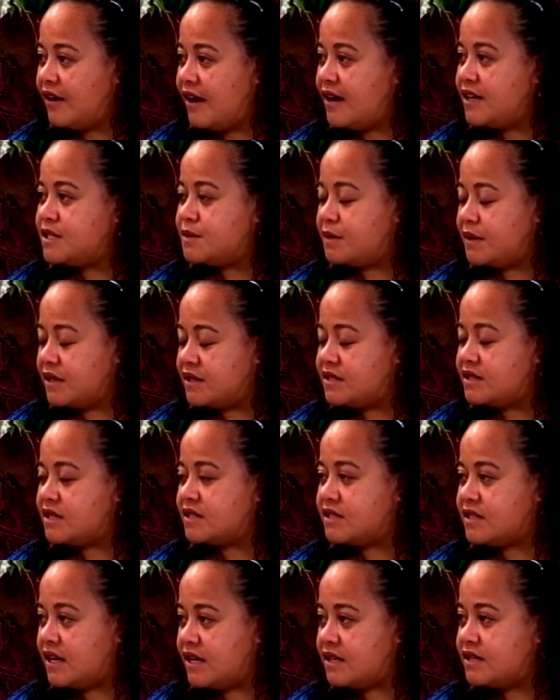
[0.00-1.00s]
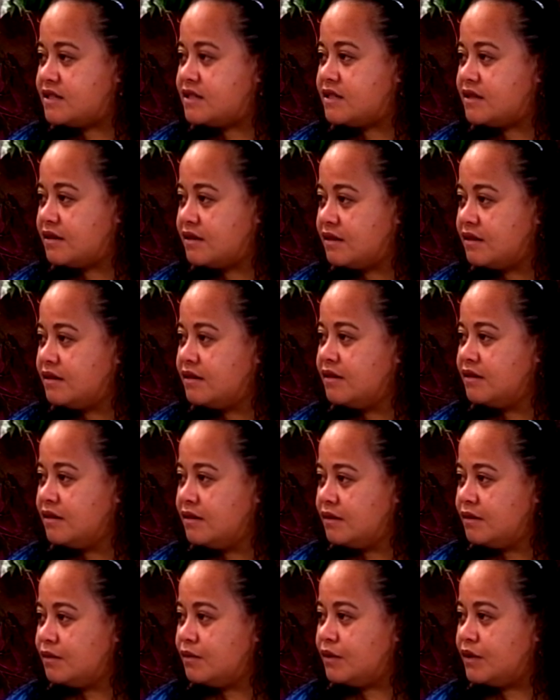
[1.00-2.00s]
been a success
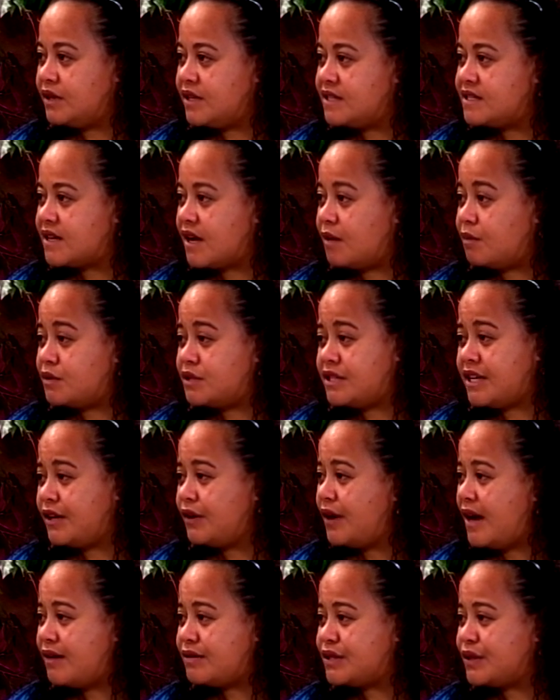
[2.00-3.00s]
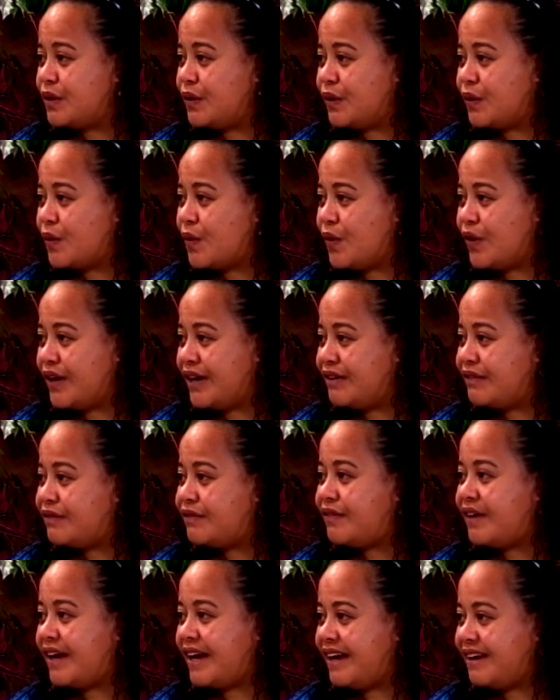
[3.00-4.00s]
with these couples. They don't have to go to court and
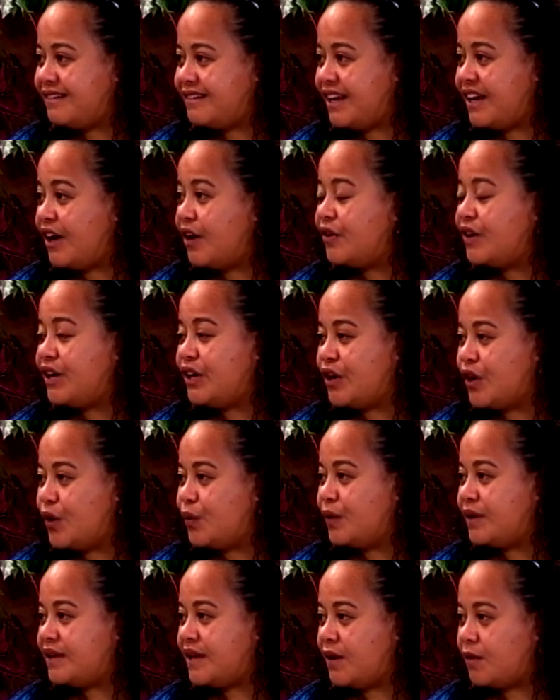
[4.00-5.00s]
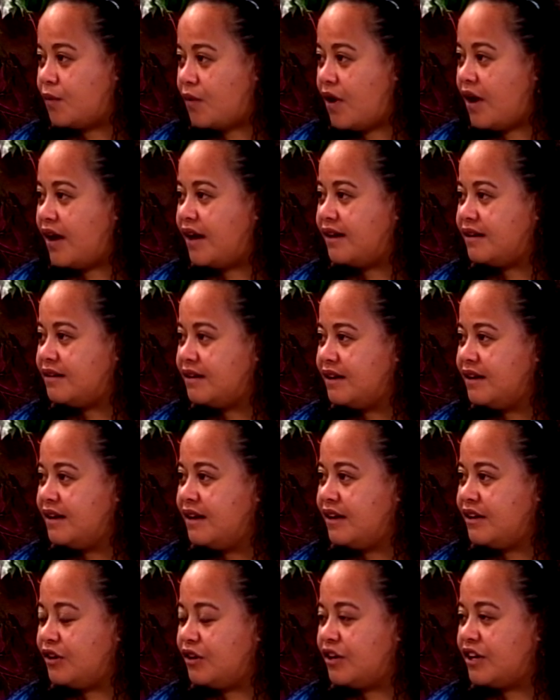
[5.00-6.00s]
fight. They already know what they want.
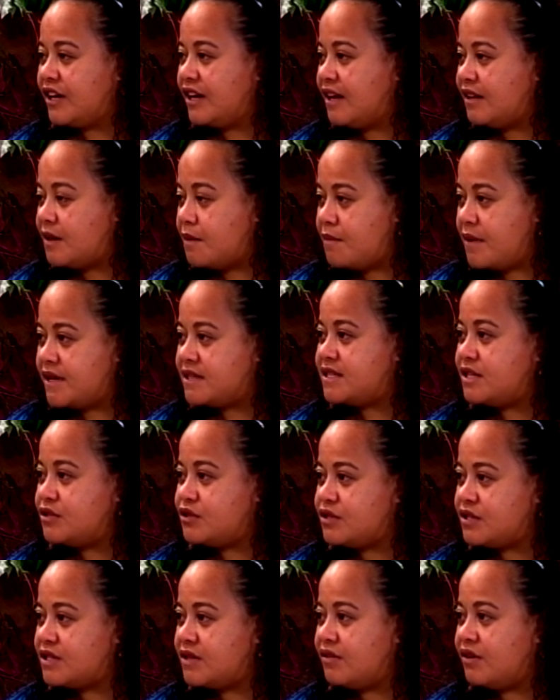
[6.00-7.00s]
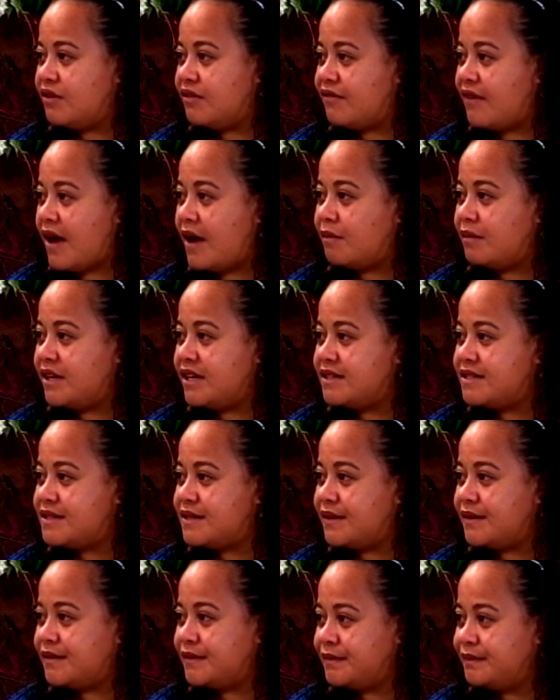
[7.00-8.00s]
They're looking at the best interests of their families. So.